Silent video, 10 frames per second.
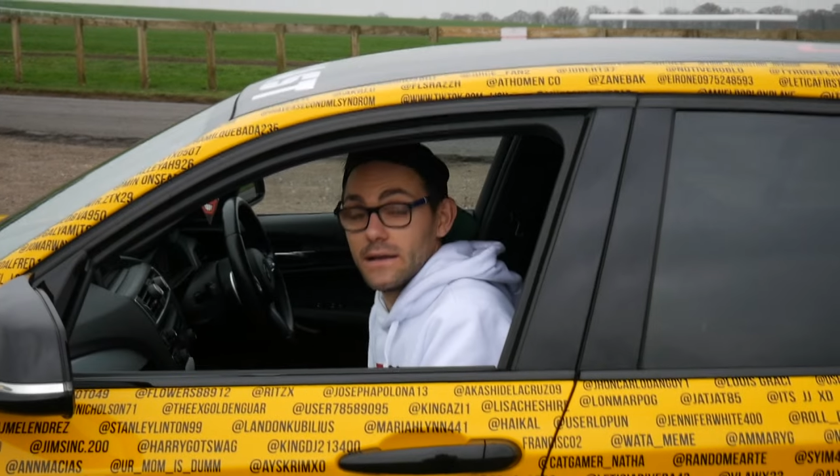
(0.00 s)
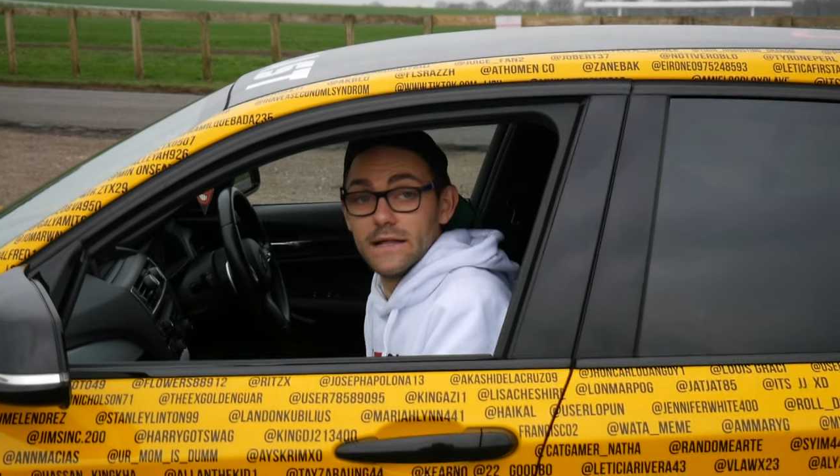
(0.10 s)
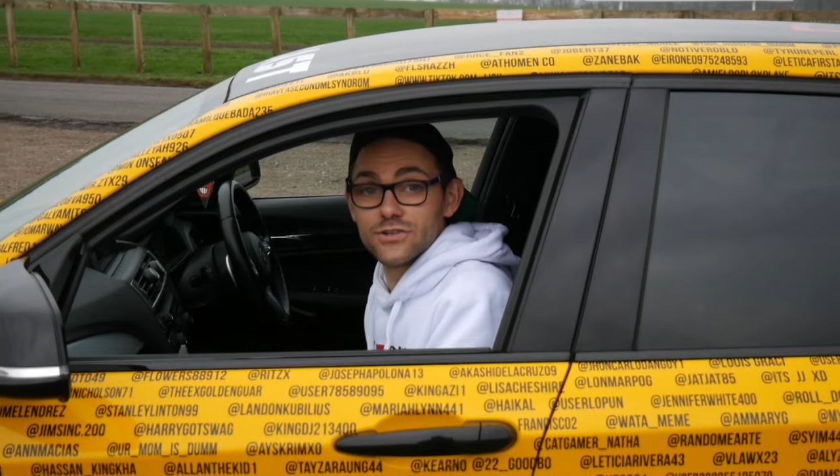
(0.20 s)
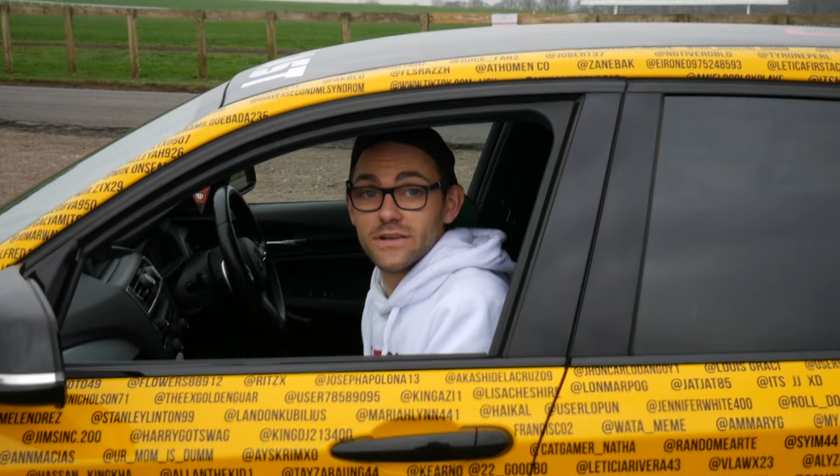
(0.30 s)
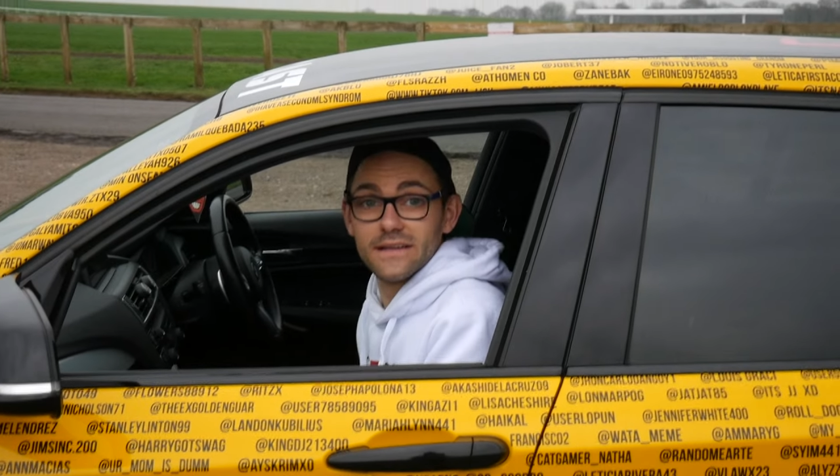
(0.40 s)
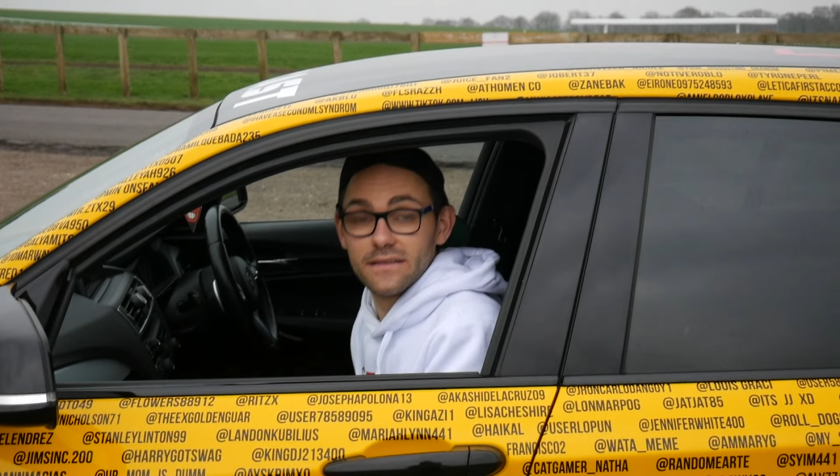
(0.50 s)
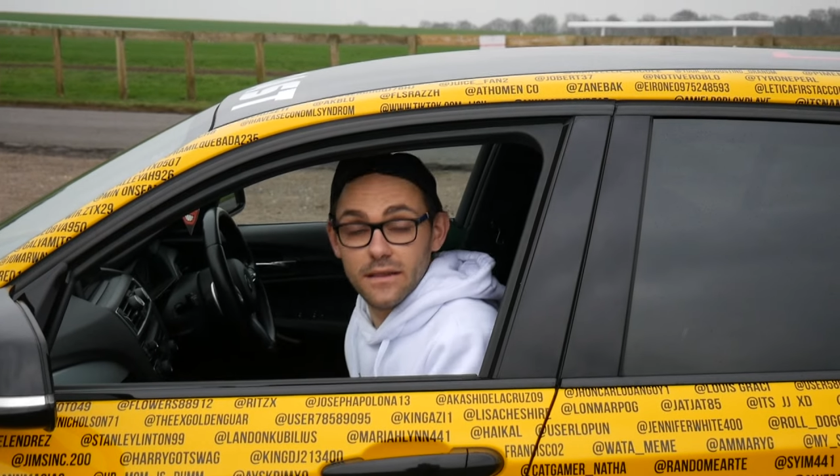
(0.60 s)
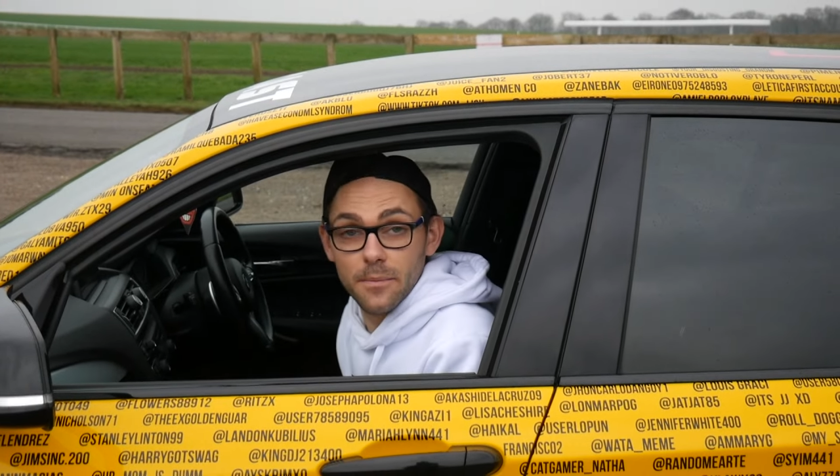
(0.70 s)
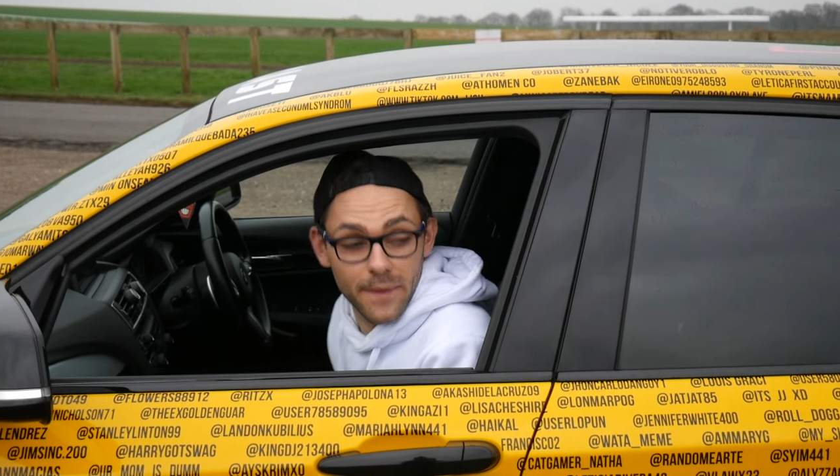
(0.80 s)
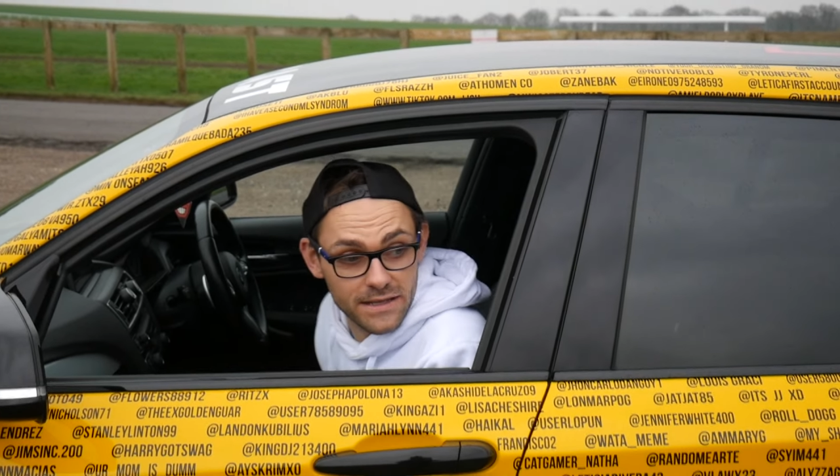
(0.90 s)
Literally
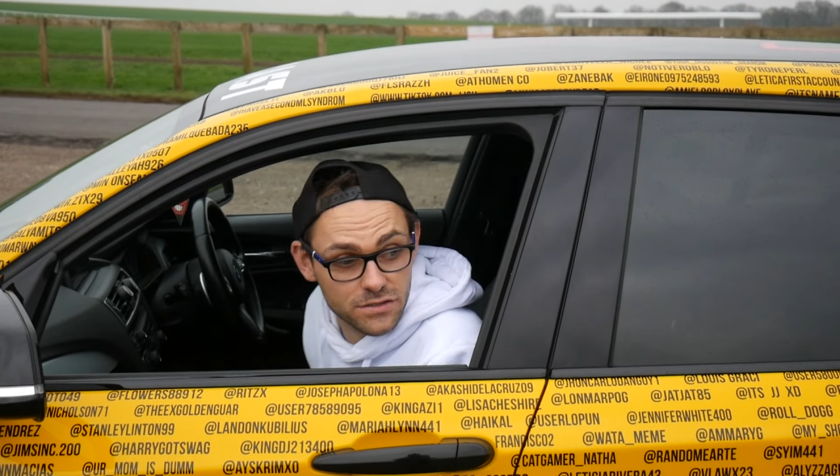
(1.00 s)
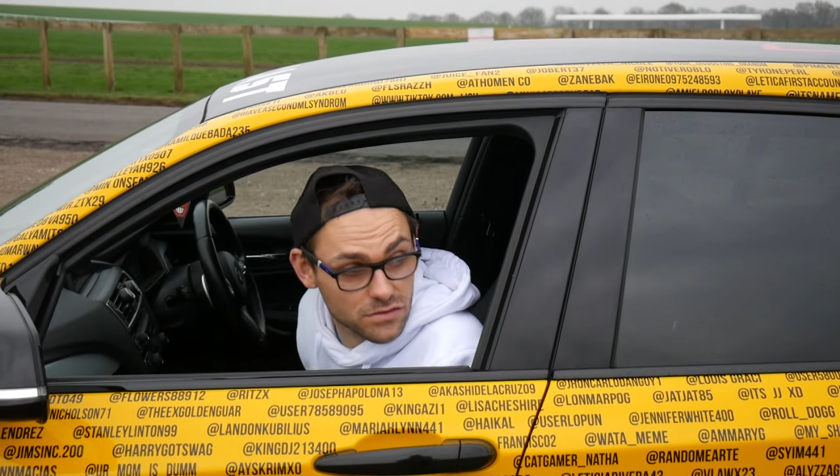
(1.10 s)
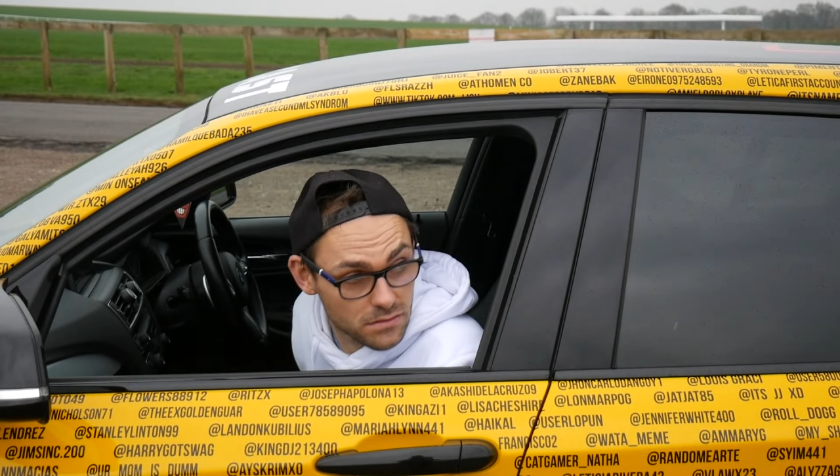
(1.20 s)
the best